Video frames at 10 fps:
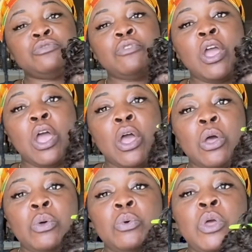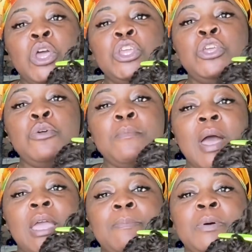row, you
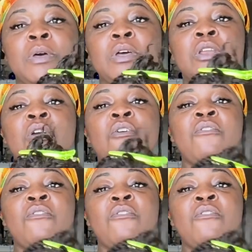might put